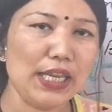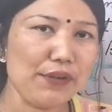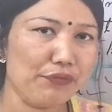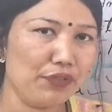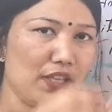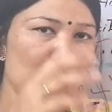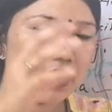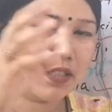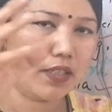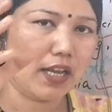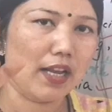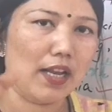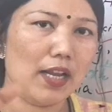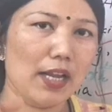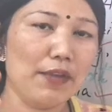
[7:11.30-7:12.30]

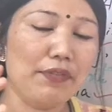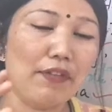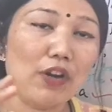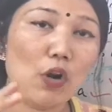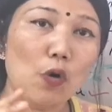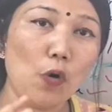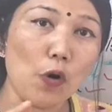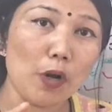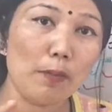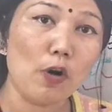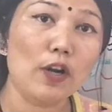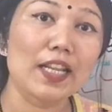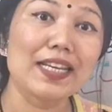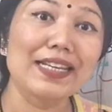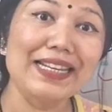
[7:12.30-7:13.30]
If our whole
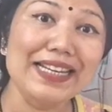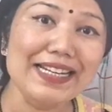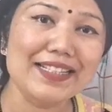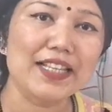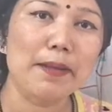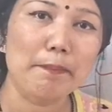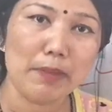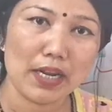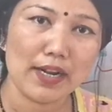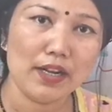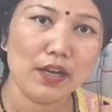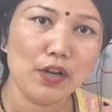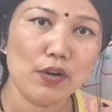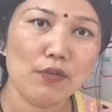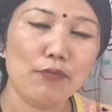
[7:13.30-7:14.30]
body needs a
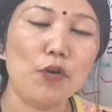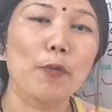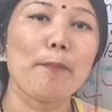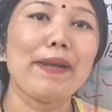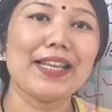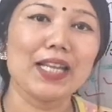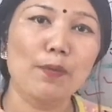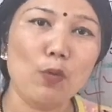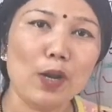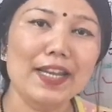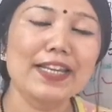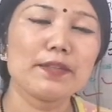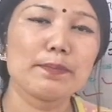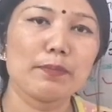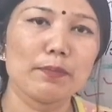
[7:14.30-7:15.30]
blood for
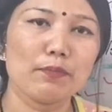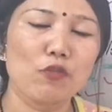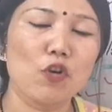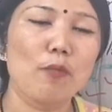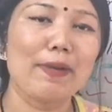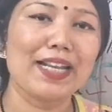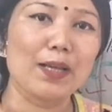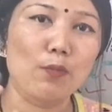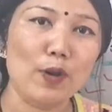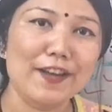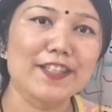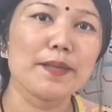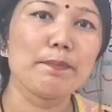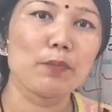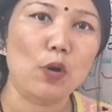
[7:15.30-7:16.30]

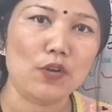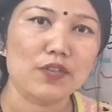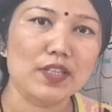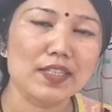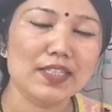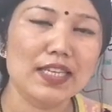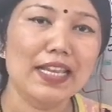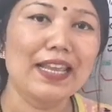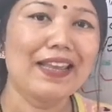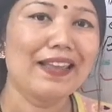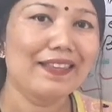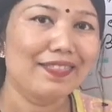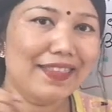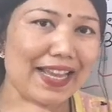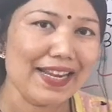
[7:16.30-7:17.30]
metabolism process,
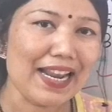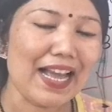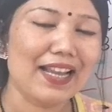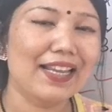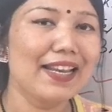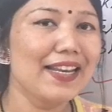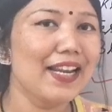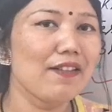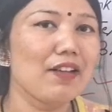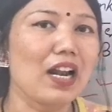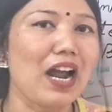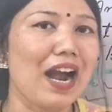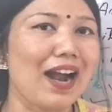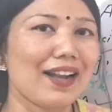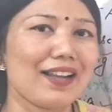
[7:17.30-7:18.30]
then again our
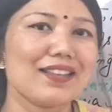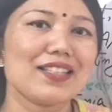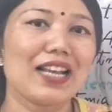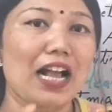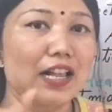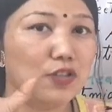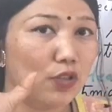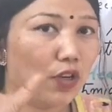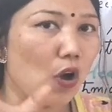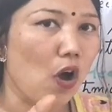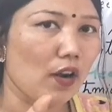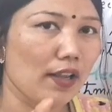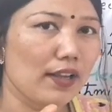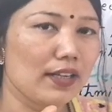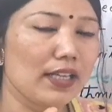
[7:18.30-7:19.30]
heart is also an
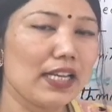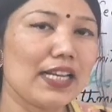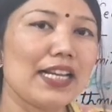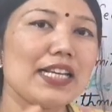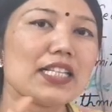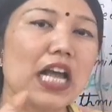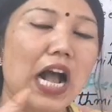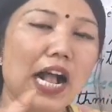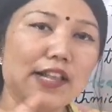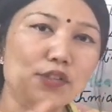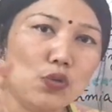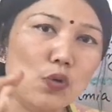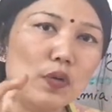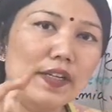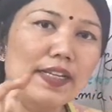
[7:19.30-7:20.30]
organ. It
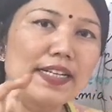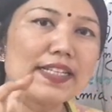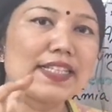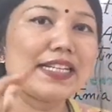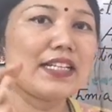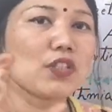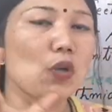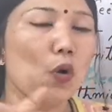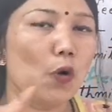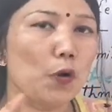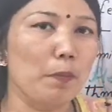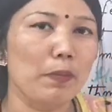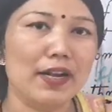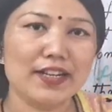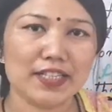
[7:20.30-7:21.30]
also needs its
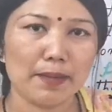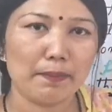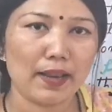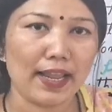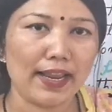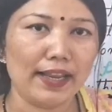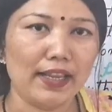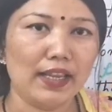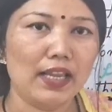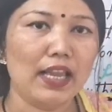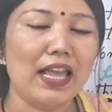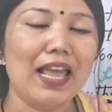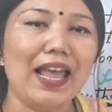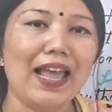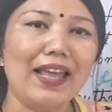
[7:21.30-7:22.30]
own blood supply,
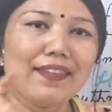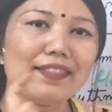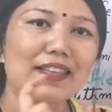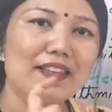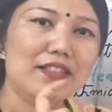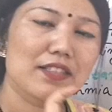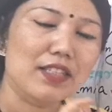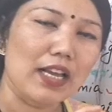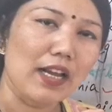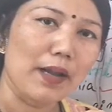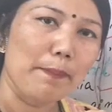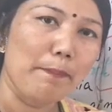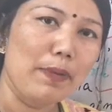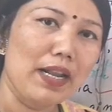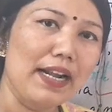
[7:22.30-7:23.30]
and this
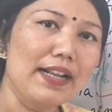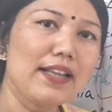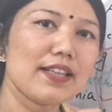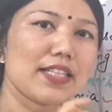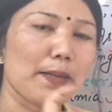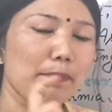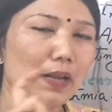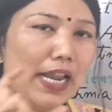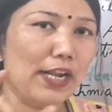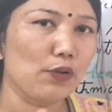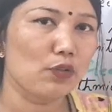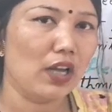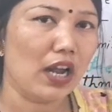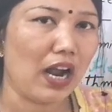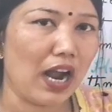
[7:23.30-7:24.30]
blood supply
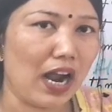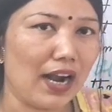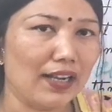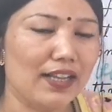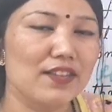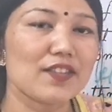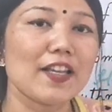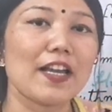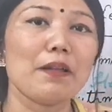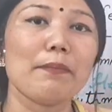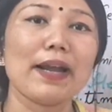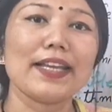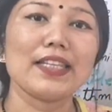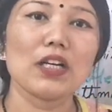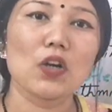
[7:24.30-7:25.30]
to the heart is
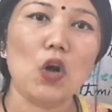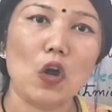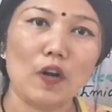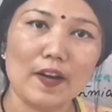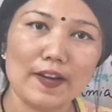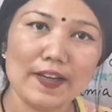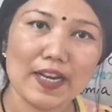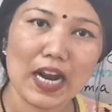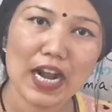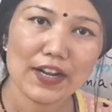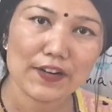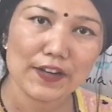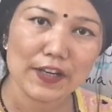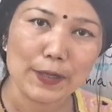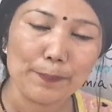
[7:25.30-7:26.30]
done by the coronary
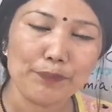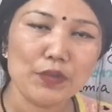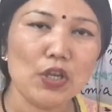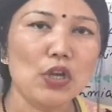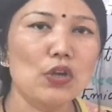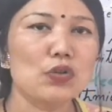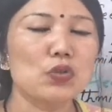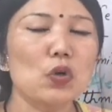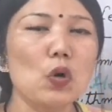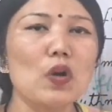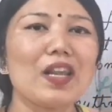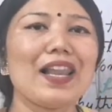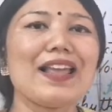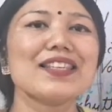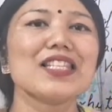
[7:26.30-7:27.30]
artery. So
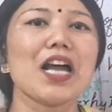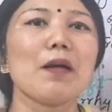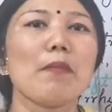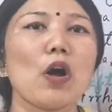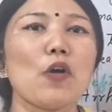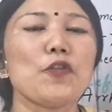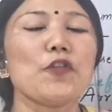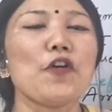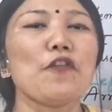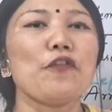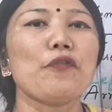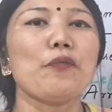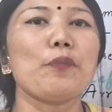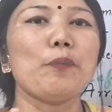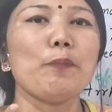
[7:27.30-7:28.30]
less amount
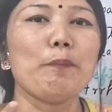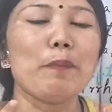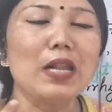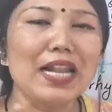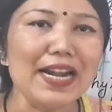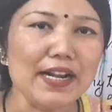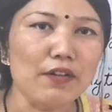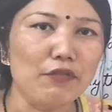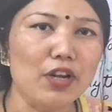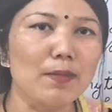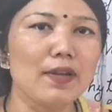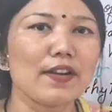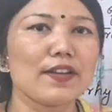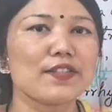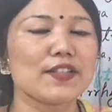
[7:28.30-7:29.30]
of blood
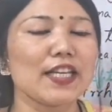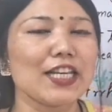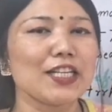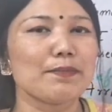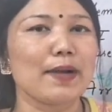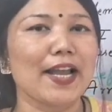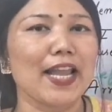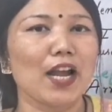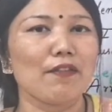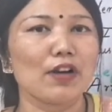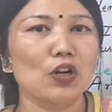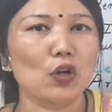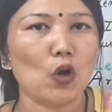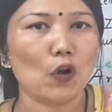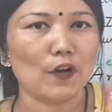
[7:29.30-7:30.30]
will be received by
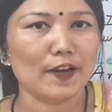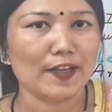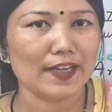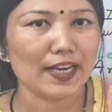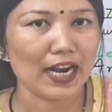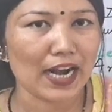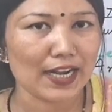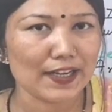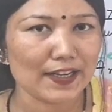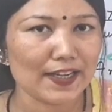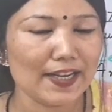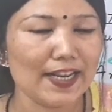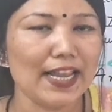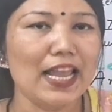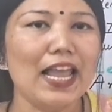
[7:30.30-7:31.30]
our coronary
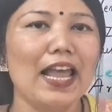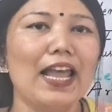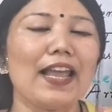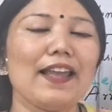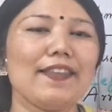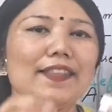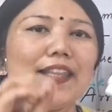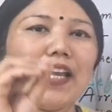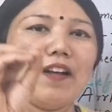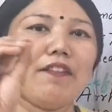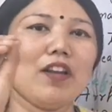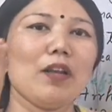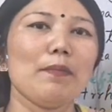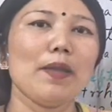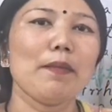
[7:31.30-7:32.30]
artery, and there
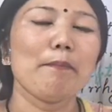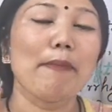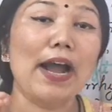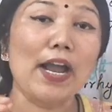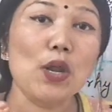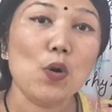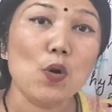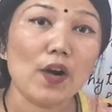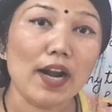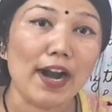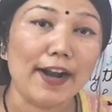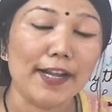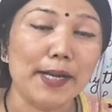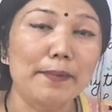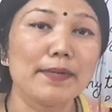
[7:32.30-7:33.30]
will be
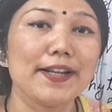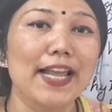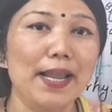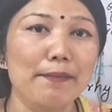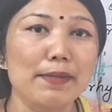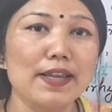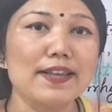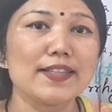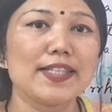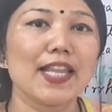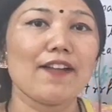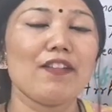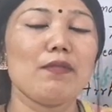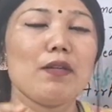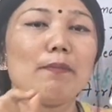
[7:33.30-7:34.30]
myocardium damage,
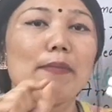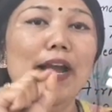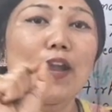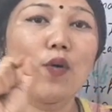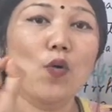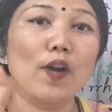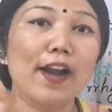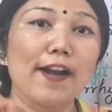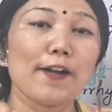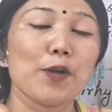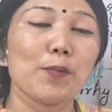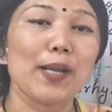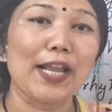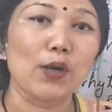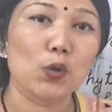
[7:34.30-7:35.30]
there will be
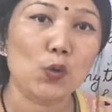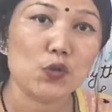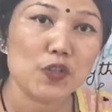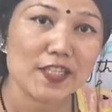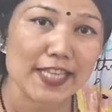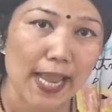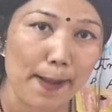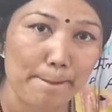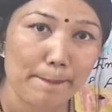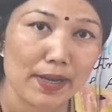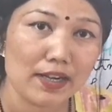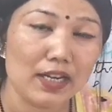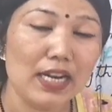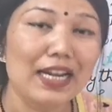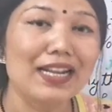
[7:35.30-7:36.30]
myocardium necrosis
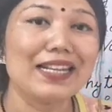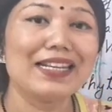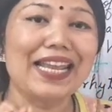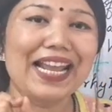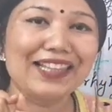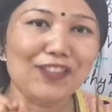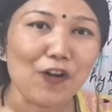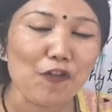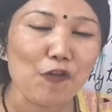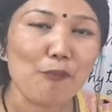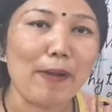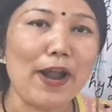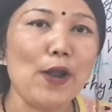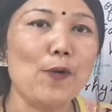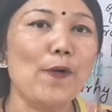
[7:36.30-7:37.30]
happen, death of
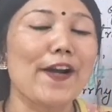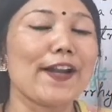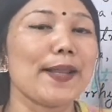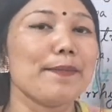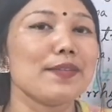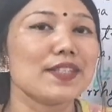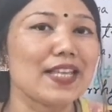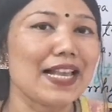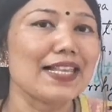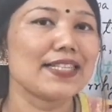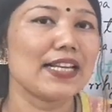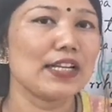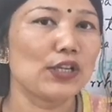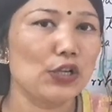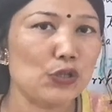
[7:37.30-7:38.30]
myocardium
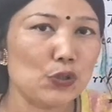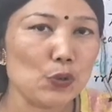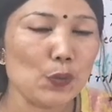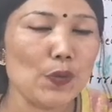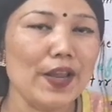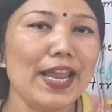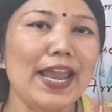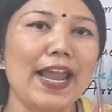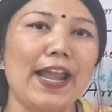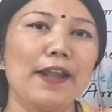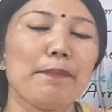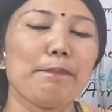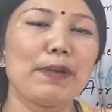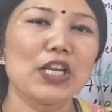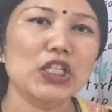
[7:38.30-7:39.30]
cells and tissue,
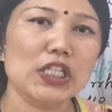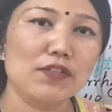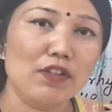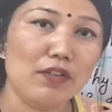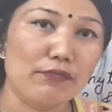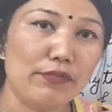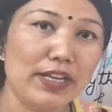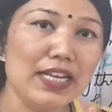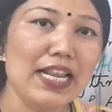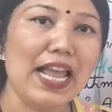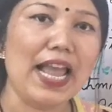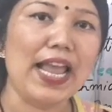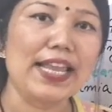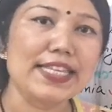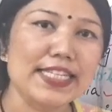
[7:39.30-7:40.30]
and patient will
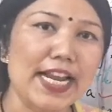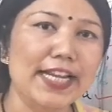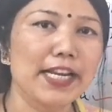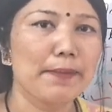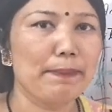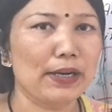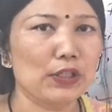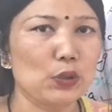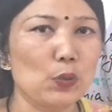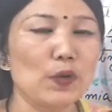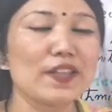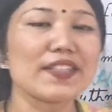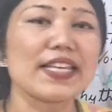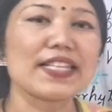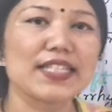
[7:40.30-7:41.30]
feel angina
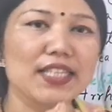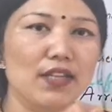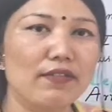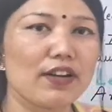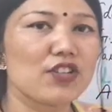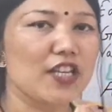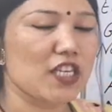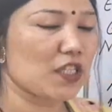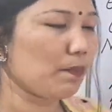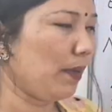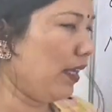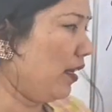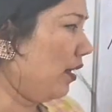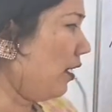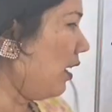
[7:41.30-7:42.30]
pectoris, a severe chest
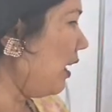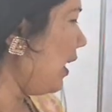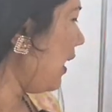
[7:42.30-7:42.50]
pain.